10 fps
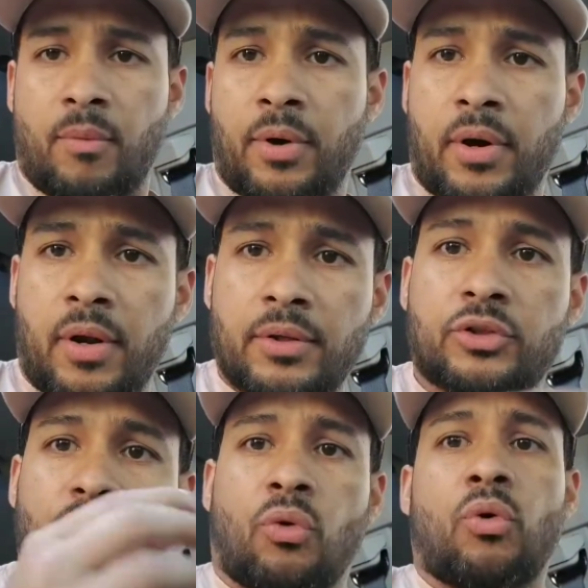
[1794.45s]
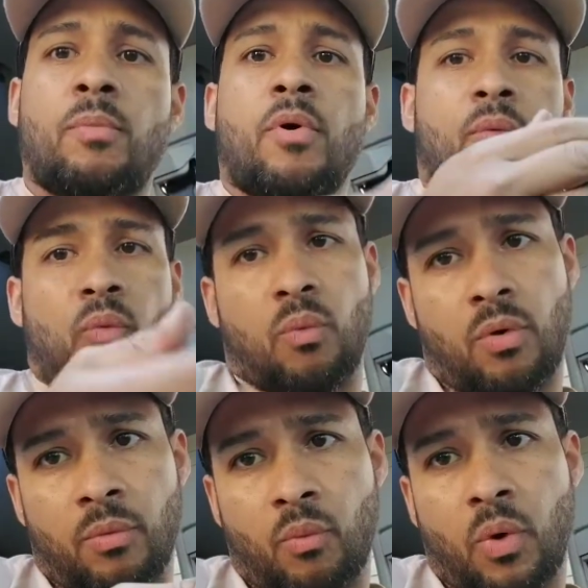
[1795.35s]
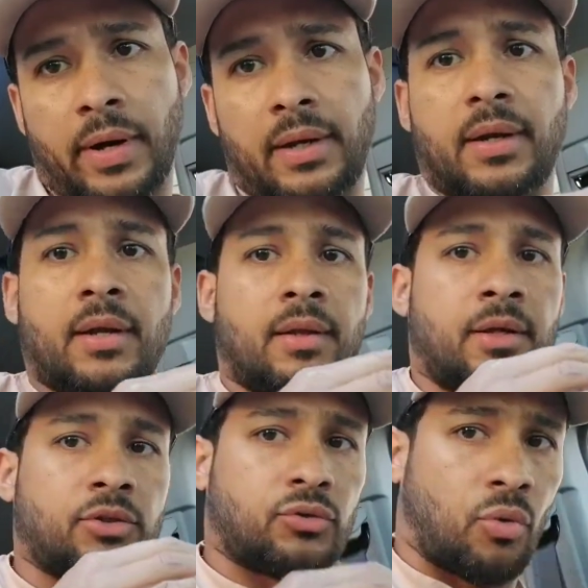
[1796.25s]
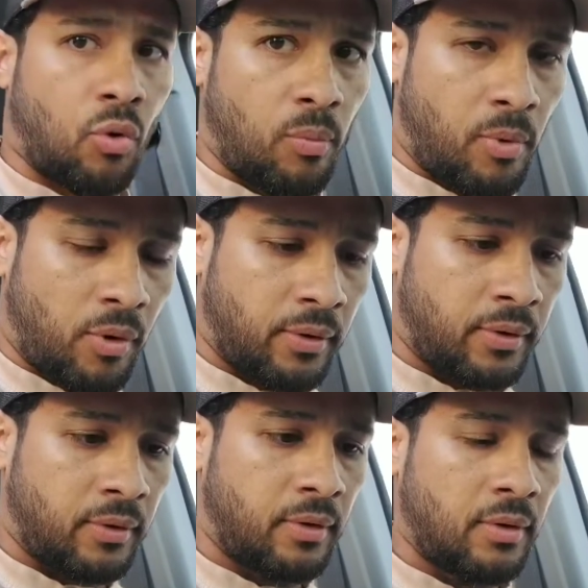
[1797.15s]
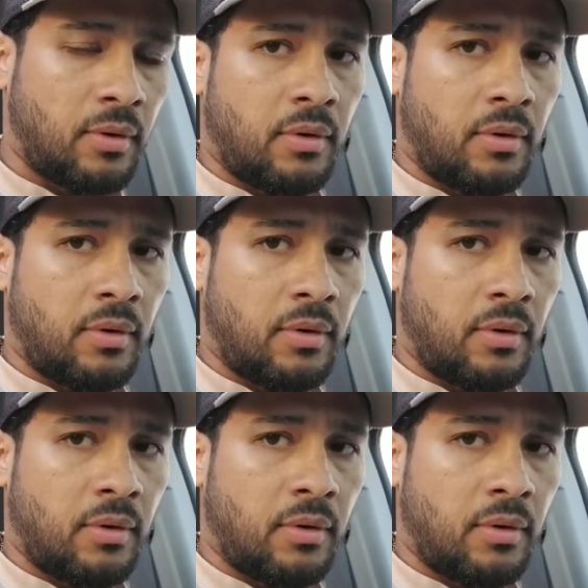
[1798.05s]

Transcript: were strobe on white and they strobe on